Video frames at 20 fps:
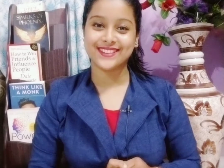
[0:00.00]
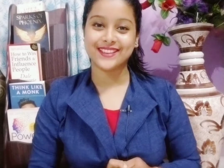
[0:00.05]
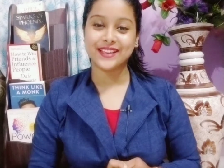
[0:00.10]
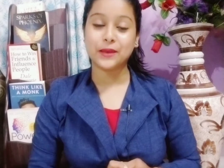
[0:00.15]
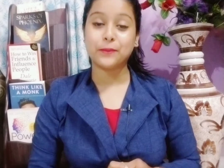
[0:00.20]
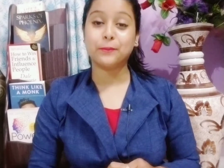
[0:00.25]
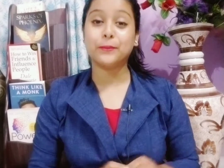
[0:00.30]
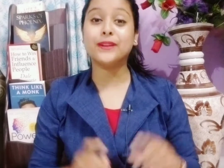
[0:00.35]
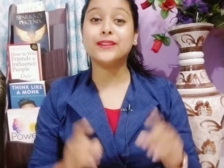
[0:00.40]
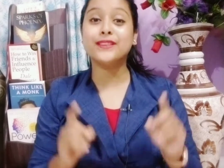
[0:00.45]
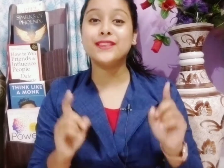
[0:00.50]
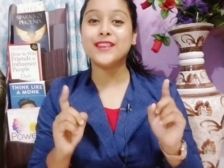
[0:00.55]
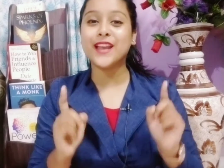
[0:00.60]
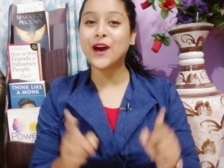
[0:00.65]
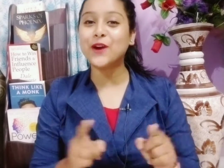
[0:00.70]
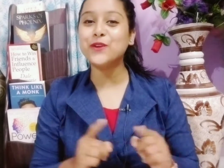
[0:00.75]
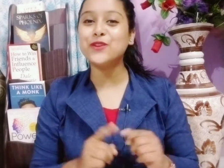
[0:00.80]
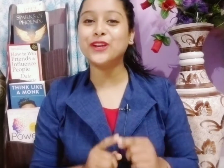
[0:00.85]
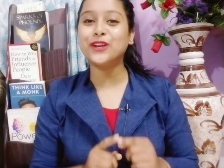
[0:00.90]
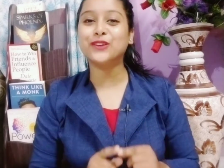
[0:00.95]
But
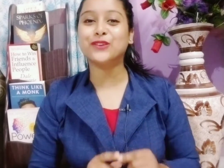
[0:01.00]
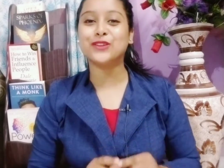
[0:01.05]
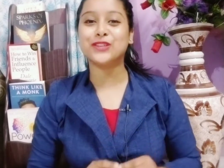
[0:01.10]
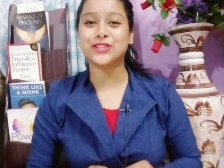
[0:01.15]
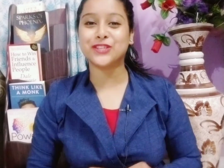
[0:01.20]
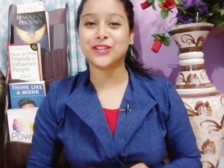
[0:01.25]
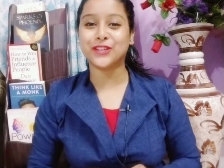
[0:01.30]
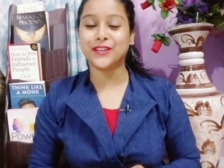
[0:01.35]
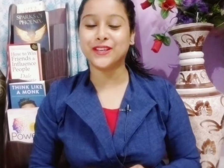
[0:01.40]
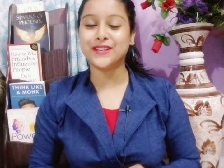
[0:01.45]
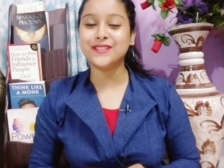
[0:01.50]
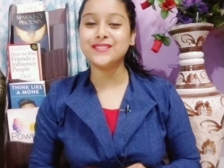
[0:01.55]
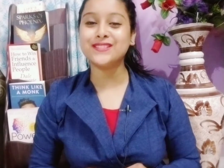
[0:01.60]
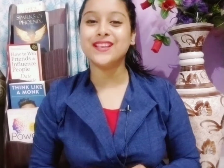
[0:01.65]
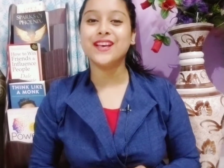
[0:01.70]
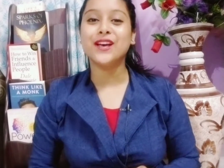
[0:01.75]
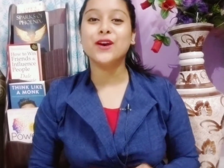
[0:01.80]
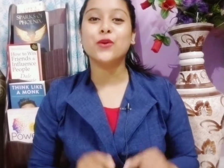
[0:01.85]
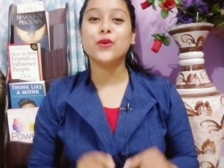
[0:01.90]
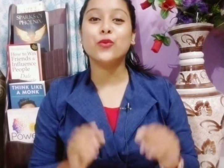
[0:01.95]
now the question is,
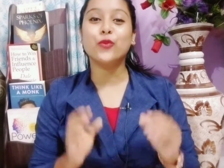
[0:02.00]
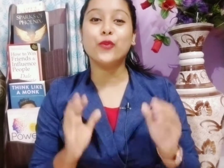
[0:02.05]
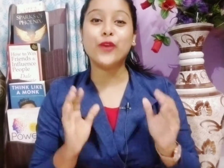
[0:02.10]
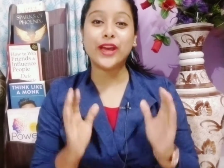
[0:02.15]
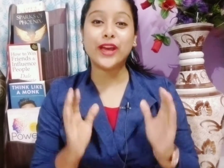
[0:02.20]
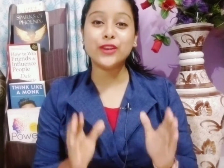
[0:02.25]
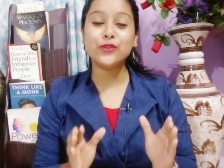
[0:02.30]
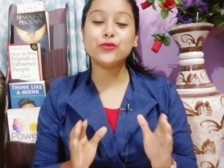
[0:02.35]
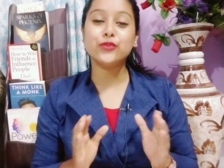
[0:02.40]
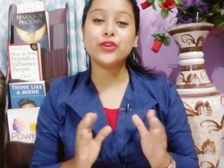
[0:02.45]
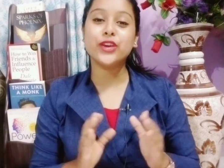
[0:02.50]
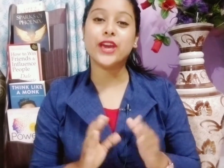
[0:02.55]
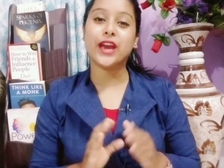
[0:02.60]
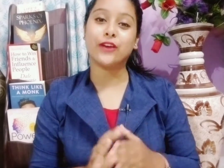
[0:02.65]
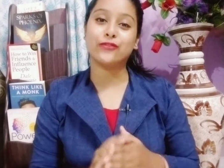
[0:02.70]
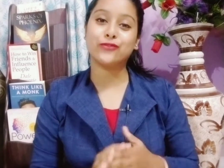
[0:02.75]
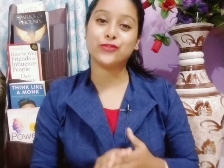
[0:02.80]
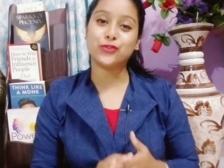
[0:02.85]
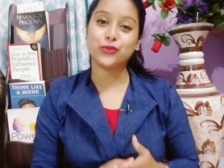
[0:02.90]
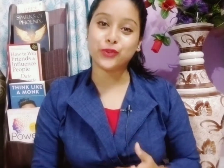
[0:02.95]
when we
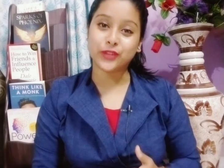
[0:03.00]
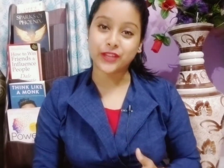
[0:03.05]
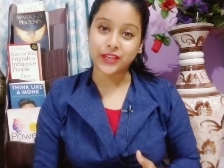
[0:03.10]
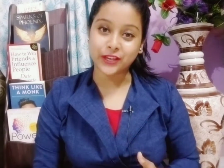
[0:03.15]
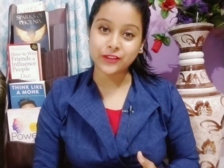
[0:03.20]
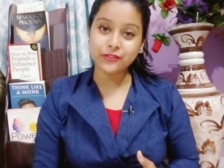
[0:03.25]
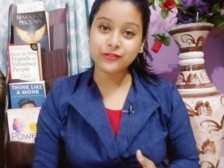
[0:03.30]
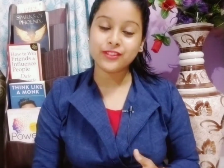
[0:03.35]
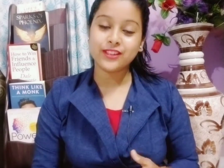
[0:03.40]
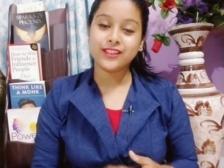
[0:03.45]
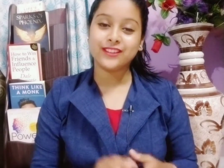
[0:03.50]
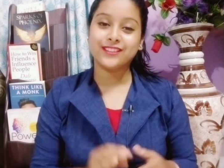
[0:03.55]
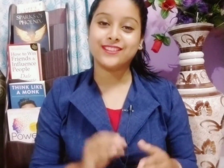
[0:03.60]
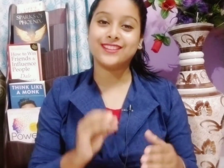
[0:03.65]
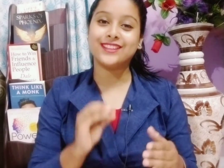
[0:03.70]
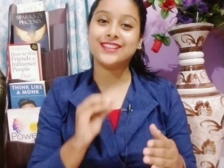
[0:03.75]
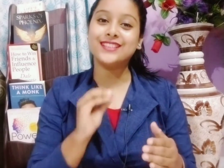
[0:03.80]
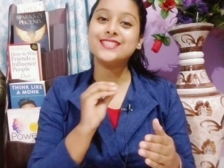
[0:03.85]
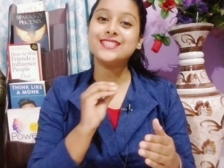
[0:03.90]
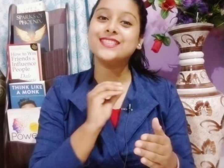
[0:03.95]
have to give
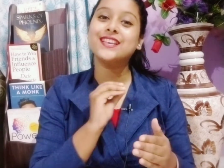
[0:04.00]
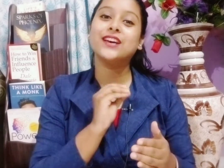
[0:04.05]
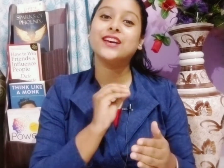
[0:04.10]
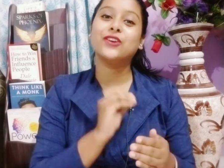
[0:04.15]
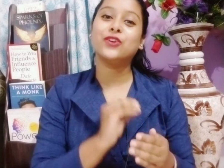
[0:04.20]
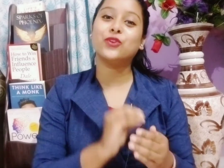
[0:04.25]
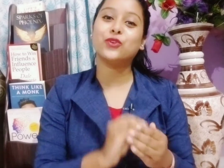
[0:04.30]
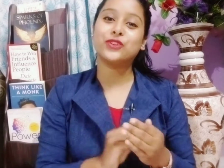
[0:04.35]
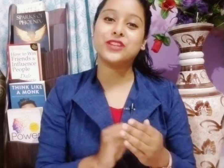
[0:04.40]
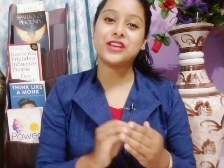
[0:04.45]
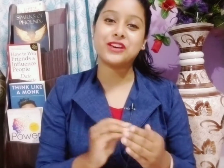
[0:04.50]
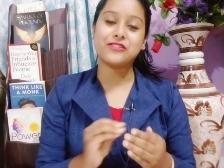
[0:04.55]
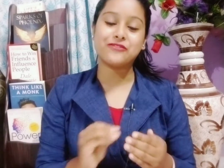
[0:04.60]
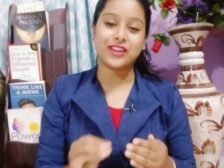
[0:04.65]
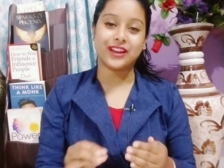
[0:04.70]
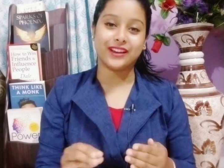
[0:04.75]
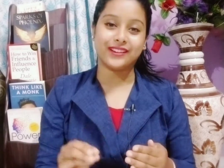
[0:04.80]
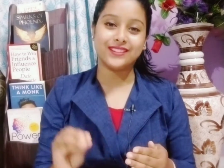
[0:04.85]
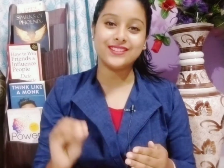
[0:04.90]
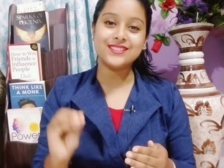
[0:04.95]
this
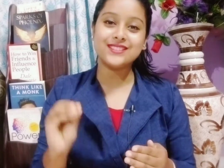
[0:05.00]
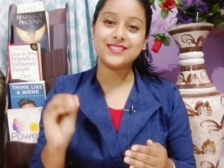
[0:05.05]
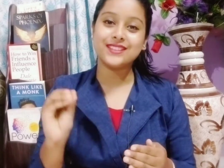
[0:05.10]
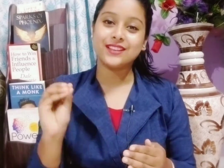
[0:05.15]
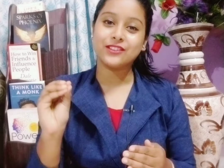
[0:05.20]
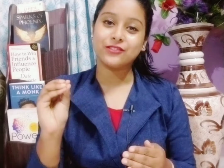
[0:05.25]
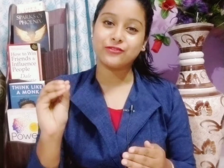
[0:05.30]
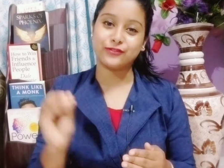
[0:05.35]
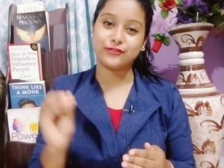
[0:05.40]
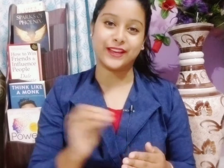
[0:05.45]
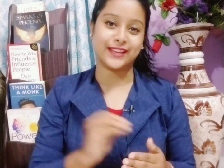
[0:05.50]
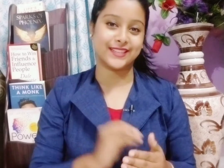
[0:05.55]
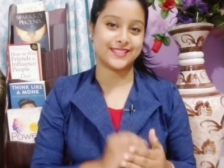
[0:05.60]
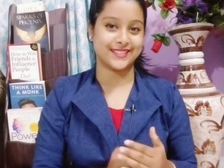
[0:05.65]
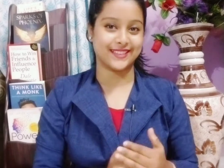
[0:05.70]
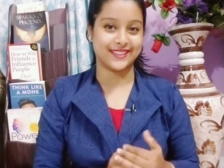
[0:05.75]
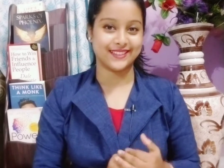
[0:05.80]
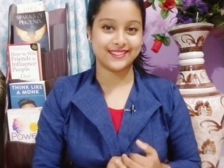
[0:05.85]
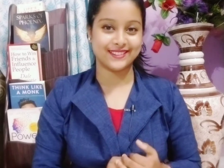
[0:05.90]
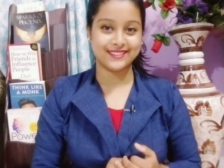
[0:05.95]
rotavirus
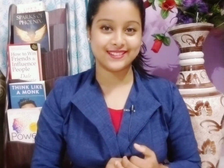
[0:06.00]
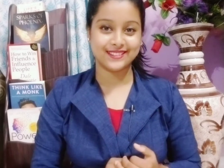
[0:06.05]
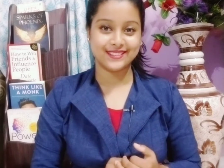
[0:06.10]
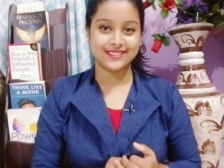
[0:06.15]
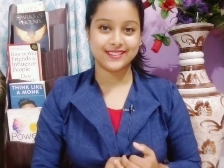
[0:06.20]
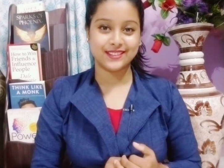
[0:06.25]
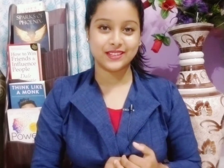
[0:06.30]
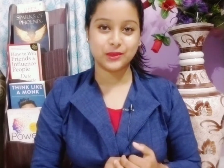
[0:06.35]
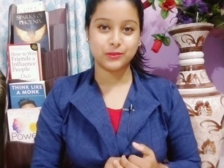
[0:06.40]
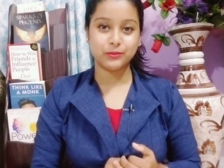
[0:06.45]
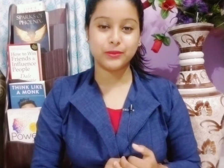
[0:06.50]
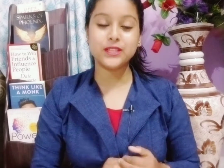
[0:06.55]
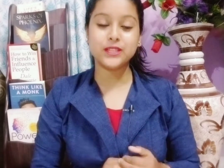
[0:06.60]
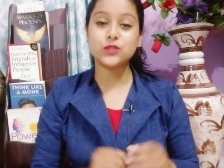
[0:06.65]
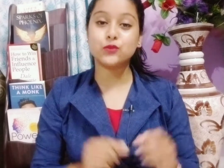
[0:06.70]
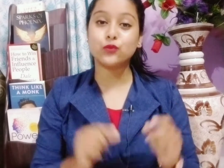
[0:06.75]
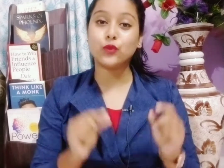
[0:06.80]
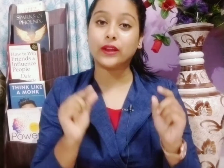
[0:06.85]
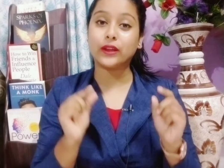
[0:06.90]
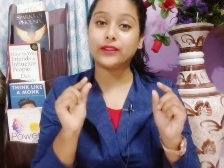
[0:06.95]
vaccine?
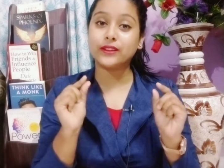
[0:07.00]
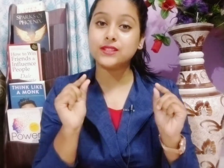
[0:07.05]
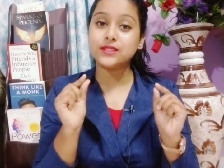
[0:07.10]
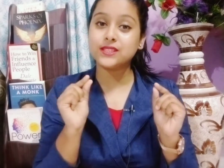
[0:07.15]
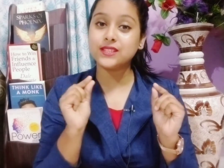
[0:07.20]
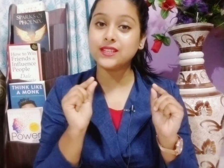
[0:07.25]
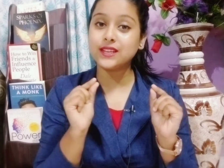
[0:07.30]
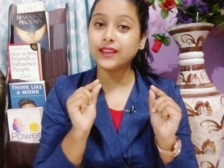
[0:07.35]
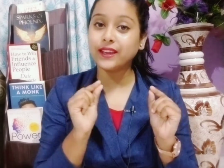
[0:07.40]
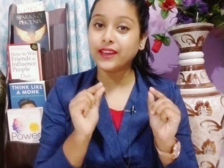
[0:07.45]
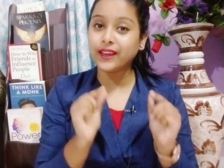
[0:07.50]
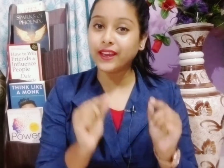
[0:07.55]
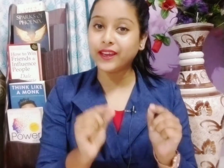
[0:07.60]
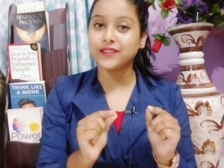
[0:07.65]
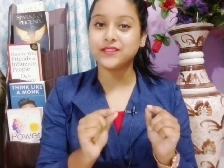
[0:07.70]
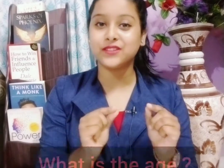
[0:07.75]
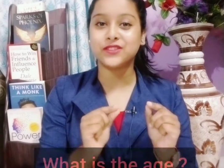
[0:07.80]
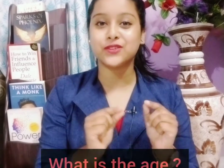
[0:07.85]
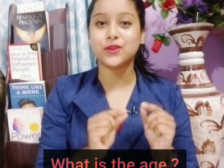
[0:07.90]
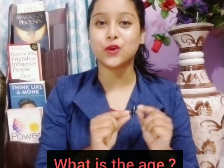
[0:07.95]
Means what is the
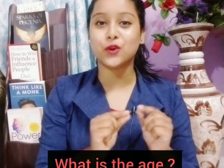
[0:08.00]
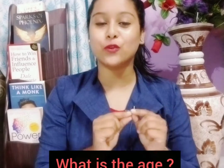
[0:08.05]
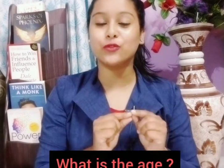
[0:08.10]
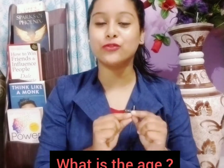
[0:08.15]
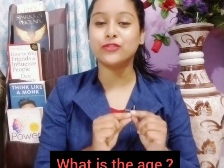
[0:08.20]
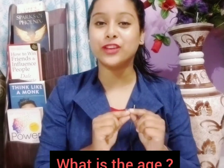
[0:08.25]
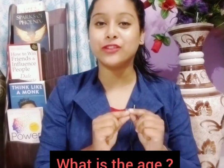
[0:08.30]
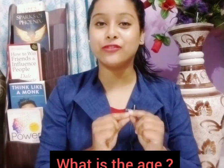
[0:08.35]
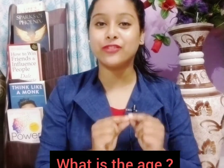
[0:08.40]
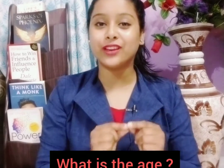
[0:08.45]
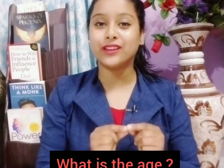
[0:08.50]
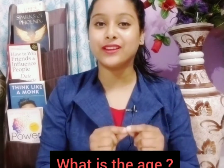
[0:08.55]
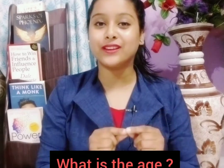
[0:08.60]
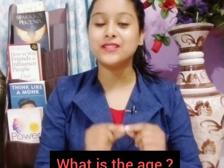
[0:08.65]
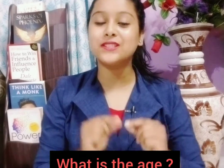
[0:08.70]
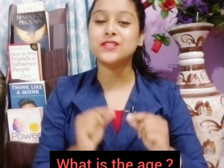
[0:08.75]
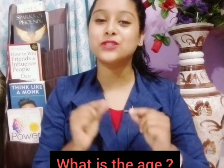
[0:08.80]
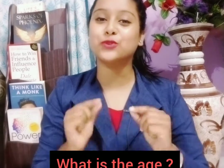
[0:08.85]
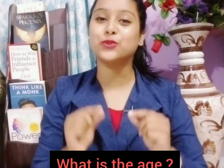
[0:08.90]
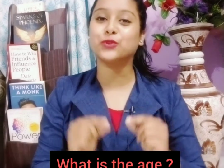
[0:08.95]
age of giving
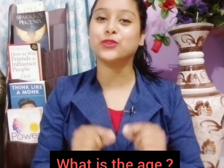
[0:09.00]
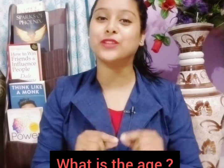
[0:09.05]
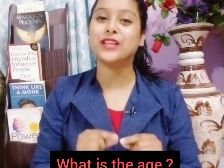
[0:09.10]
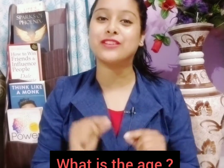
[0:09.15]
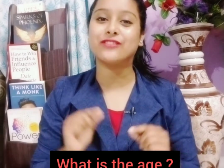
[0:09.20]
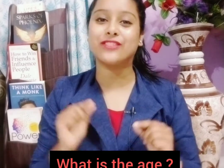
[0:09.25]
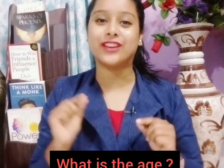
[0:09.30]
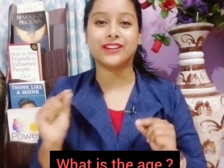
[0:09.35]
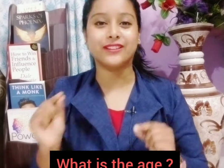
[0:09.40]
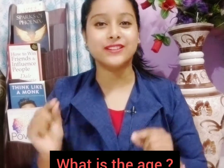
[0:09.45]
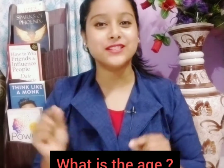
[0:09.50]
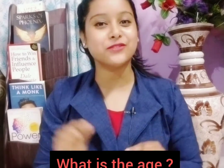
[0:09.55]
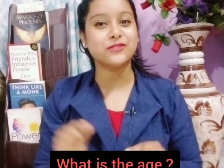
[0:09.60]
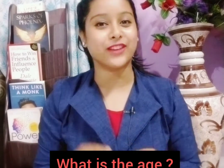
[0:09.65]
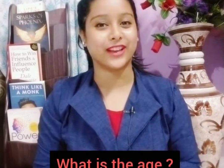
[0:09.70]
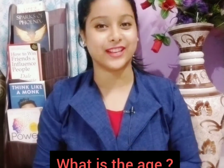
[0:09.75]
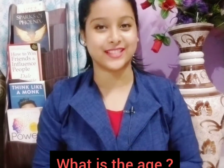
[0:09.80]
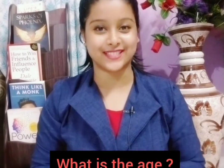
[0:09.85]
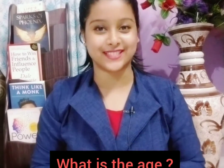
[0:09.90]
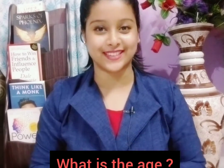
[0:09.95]
this rotavirus
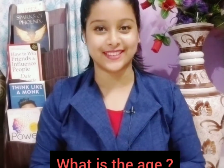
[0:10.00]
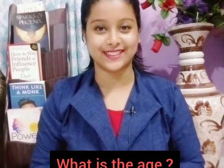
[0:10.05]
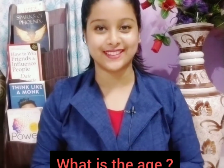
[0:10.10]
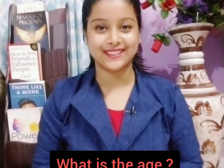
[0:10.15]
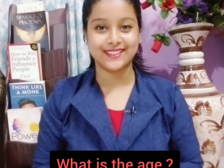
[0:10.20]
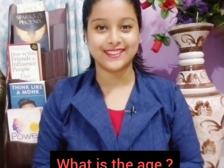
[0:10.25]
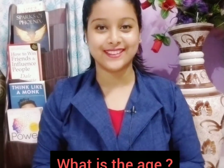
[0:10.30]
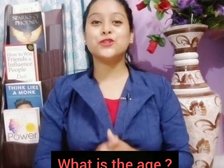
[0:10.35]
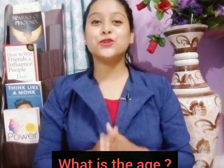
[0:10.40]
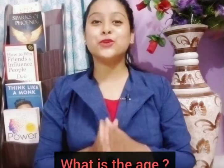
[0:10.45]
vaccine? So